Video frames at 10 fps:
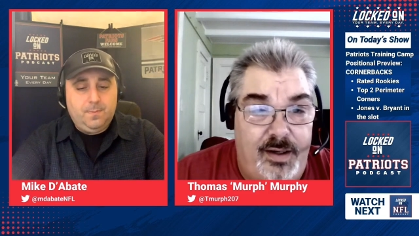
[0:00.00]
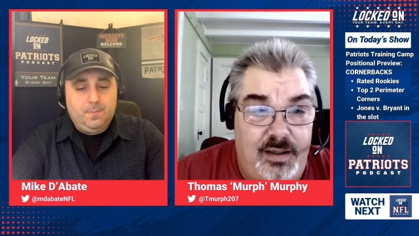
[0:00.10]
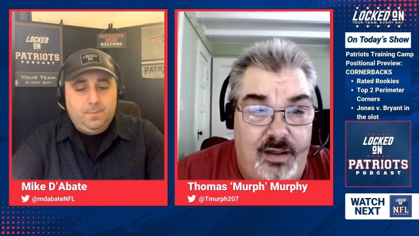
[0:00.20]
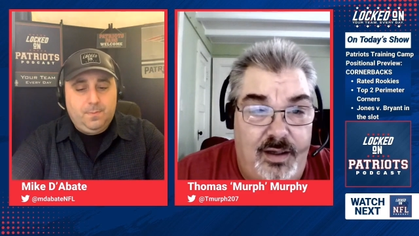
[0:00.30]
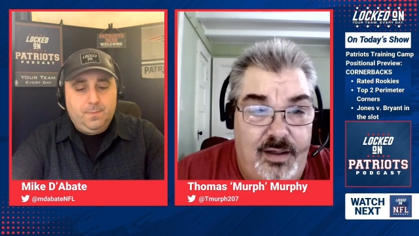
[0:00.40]

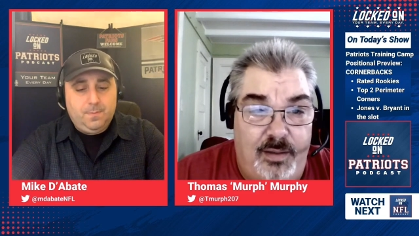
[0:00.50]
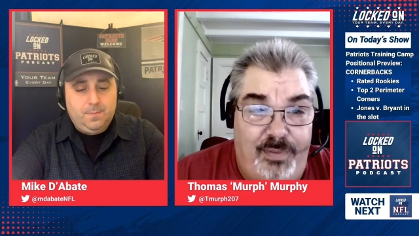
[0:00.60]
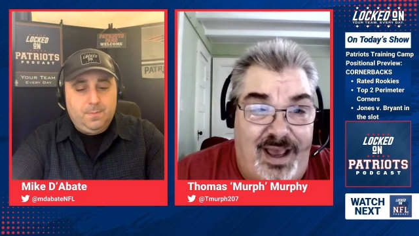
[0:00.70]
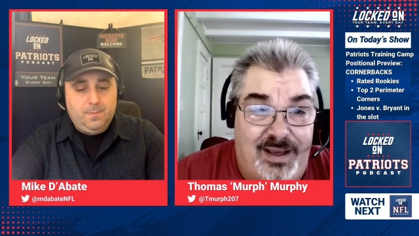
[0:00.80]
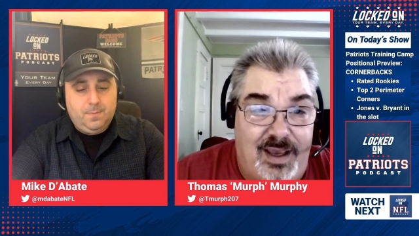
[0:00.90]
Speaker 1: in the, in the
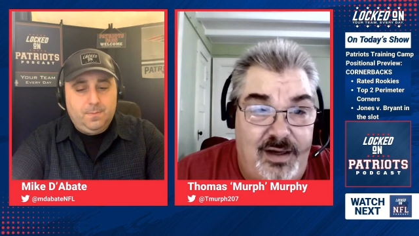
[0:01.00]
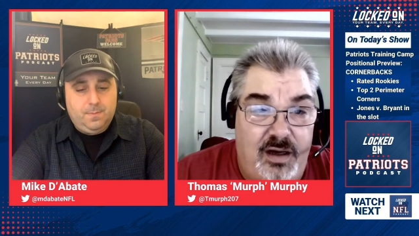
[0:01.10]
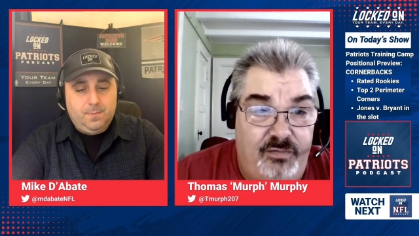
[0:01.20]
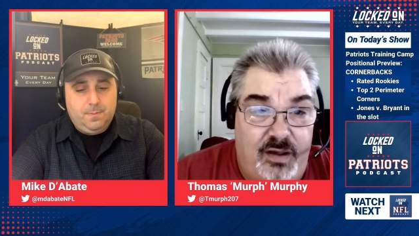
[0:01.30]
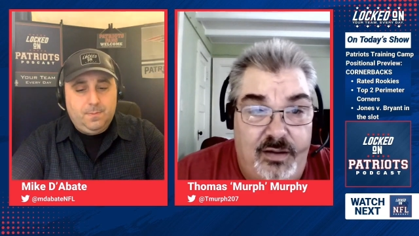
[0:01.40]
back
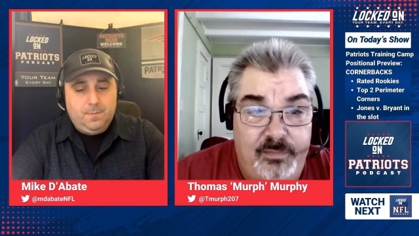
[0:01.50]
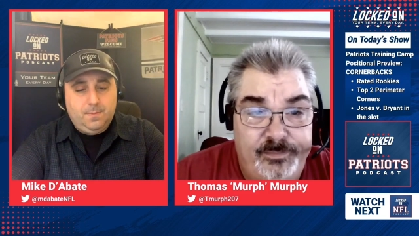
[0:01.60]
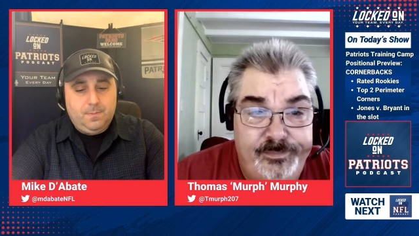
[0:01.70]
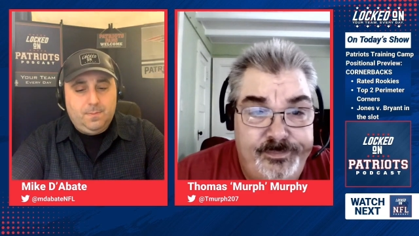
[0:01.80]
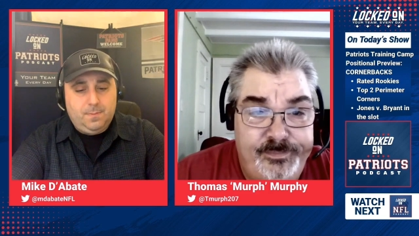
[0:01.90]
end of it.
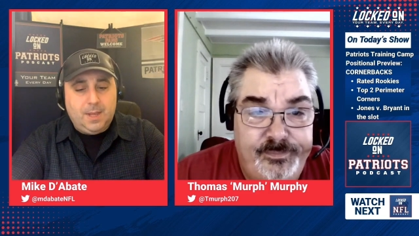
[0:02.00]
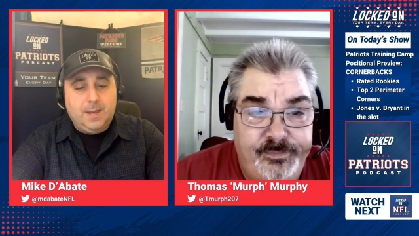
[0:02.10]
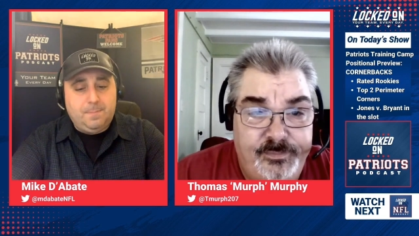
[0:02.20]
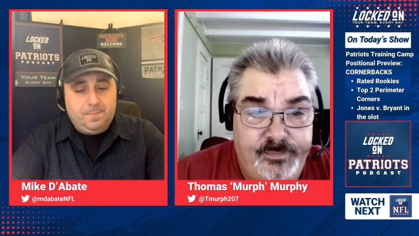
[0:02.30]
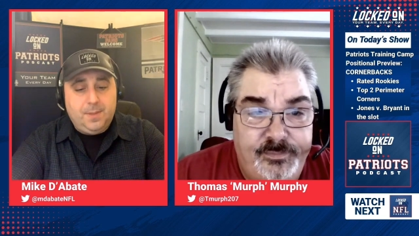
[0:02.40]

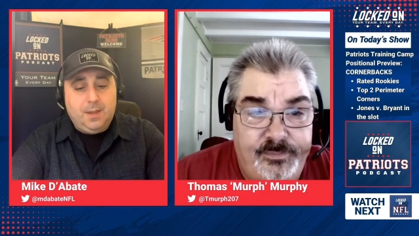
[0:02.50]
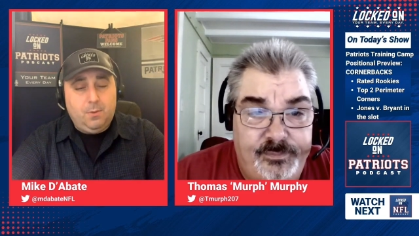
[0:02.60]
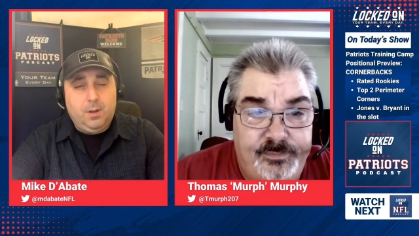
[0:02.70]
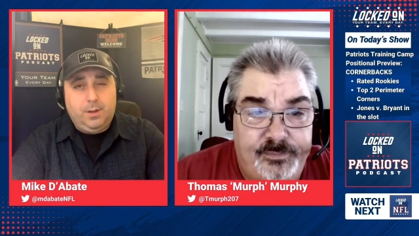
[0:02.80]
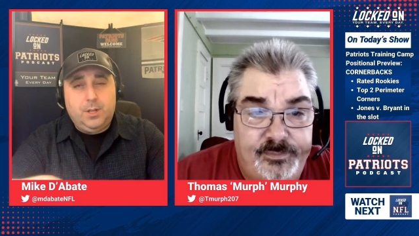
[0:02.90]
Speaker 2: Yeah.
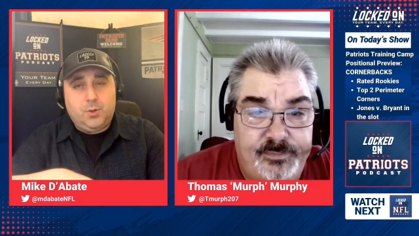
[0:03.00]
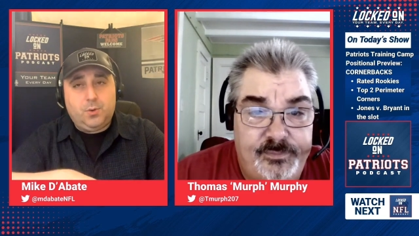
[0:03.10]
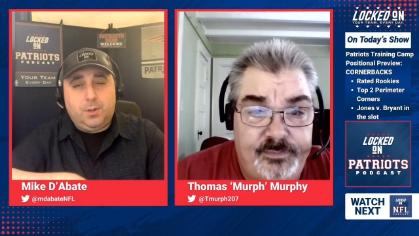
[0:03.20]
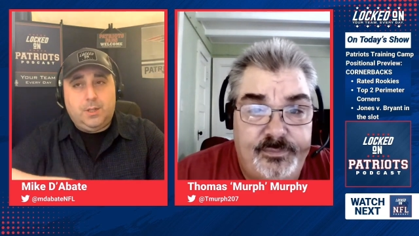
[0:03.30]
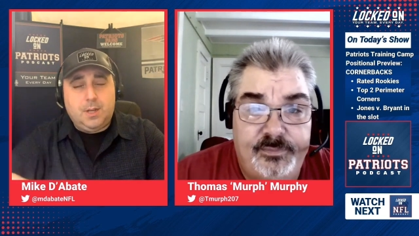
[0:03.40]
It really and
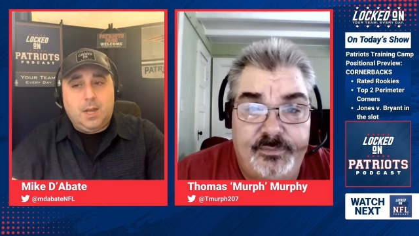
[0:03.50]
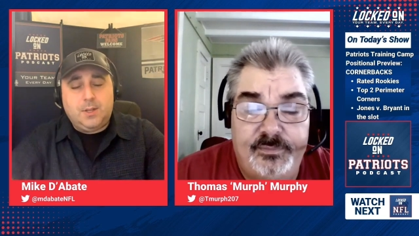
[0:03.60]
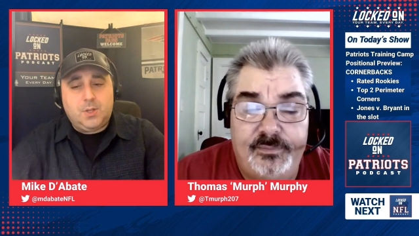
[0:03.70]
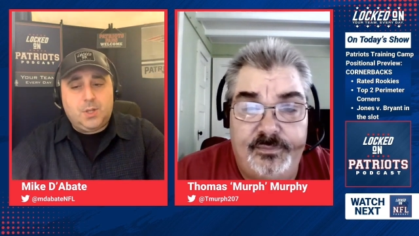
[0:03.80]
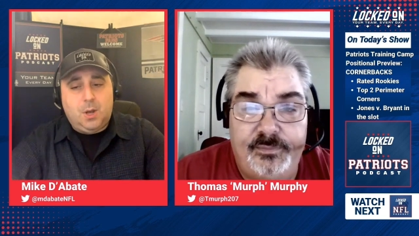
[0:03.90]
truly
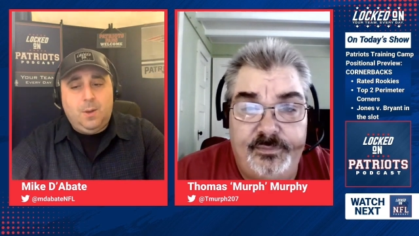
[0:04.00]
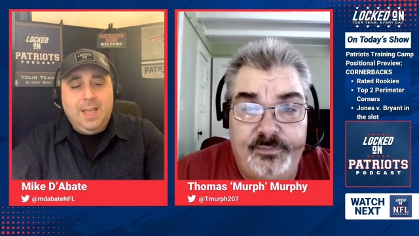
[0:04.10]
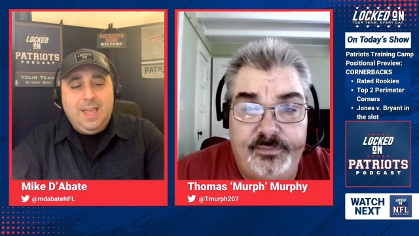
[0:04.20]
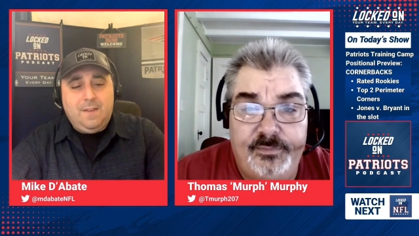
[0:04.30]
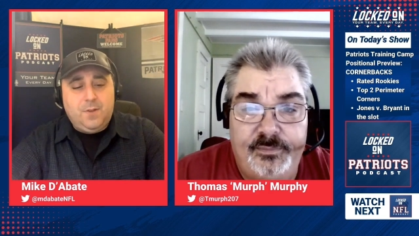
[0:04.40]
does. So
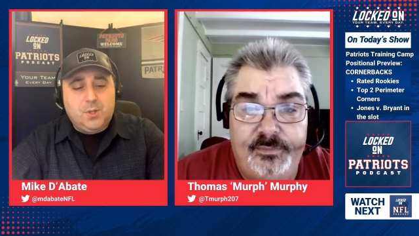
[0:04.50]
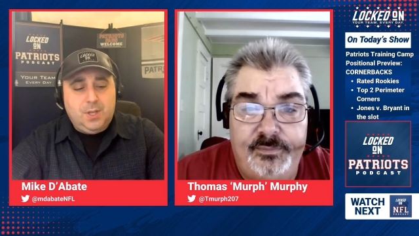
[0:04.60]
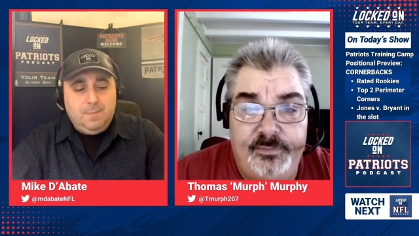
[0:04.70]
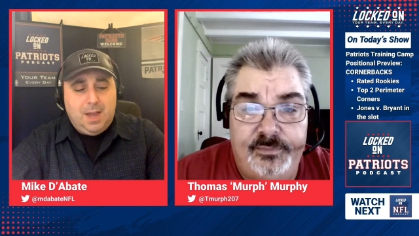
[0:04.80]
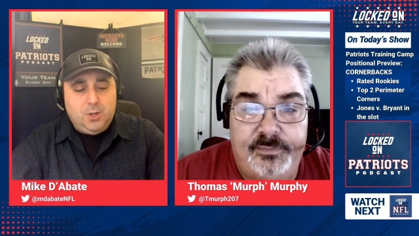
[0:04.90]
if you
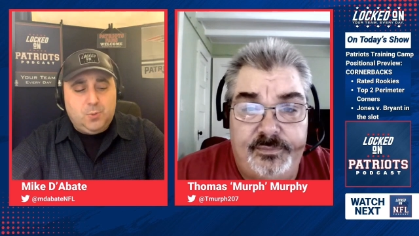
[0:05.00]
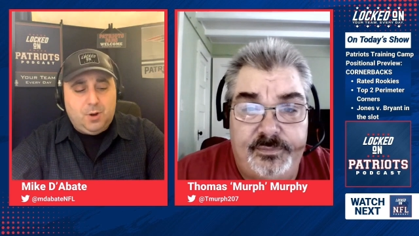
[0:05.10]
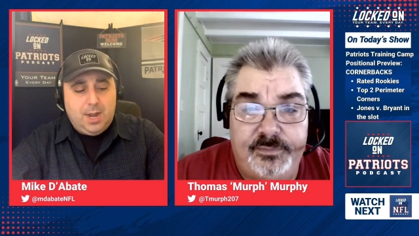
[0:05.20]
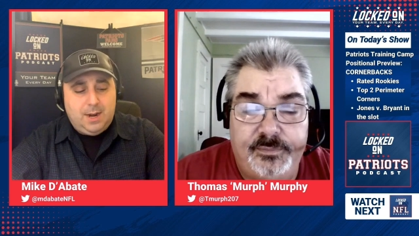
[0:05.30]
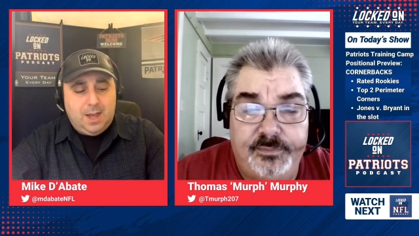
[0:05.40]
see Myles
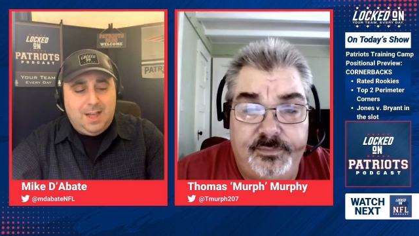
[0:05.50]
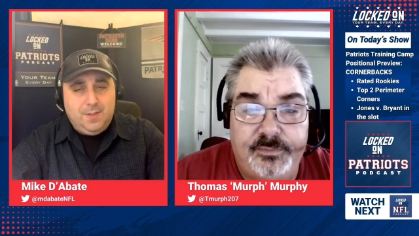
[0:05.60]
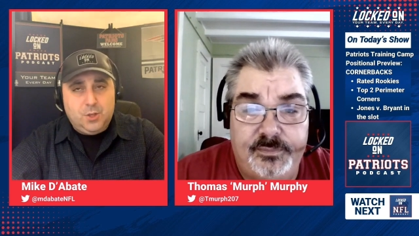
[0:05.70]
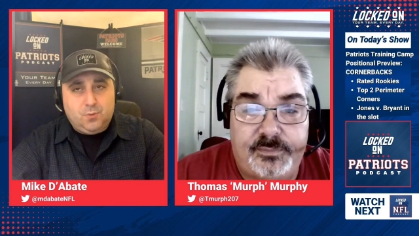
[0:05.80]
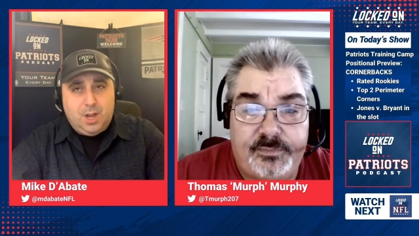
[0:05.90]
Bryant
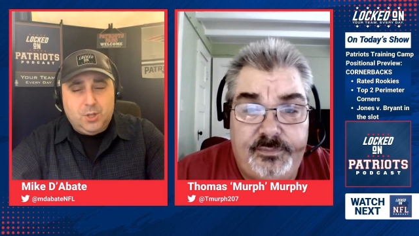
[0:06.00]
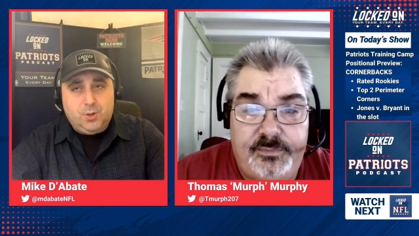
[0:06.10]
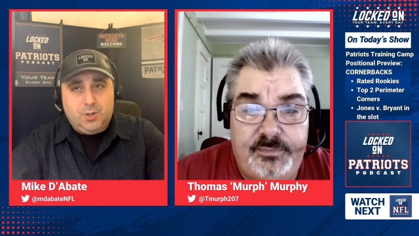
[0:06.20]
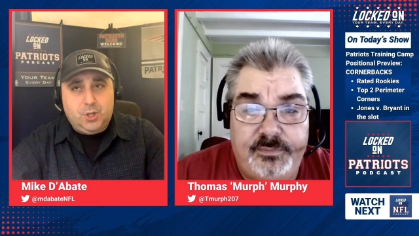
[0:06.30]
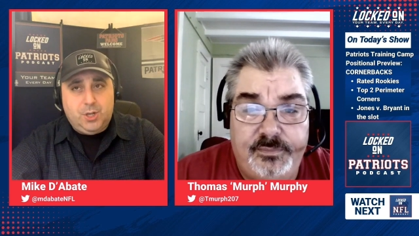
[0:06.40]
on this
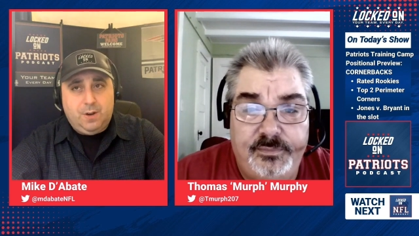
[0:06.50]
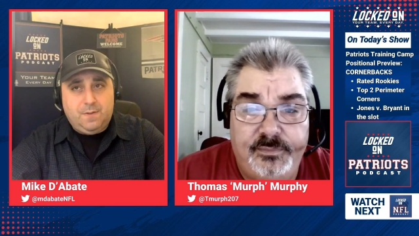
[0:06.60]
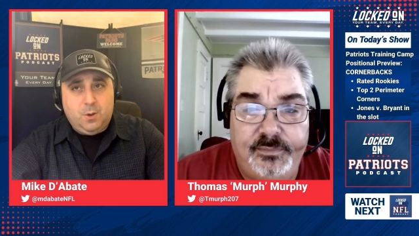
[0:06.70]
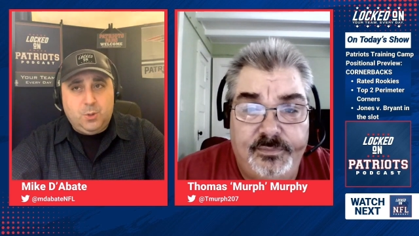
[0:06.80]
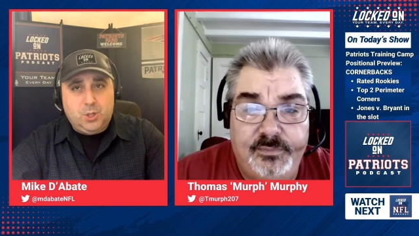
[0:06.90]
roster this
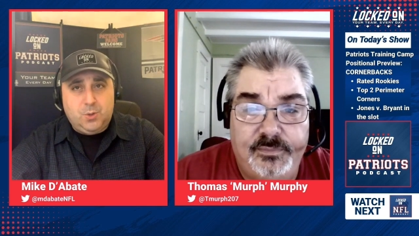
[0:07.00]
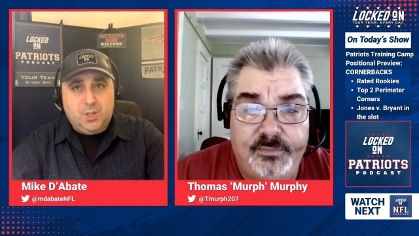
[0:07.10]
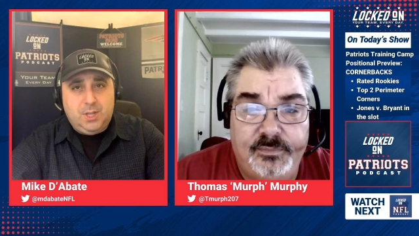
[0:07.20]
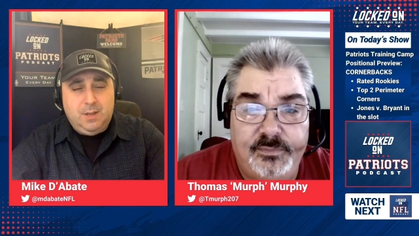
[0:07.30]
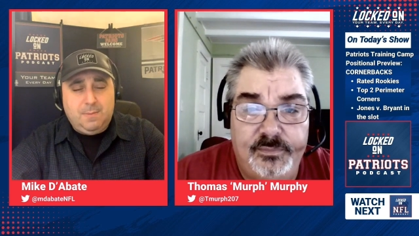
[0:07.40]
year, folks, and you
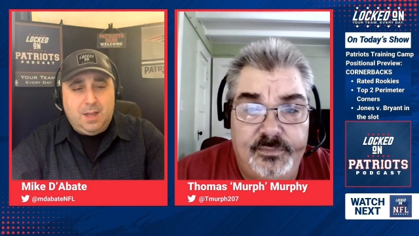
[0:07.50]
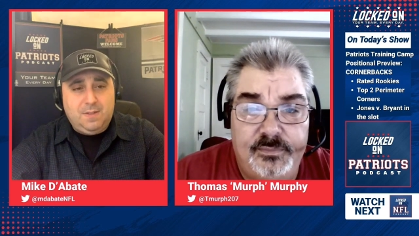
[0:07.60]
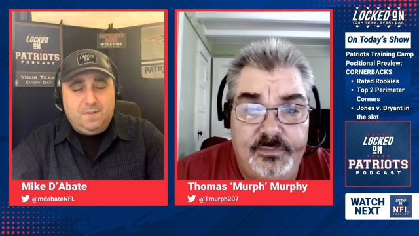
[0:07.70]
see him on the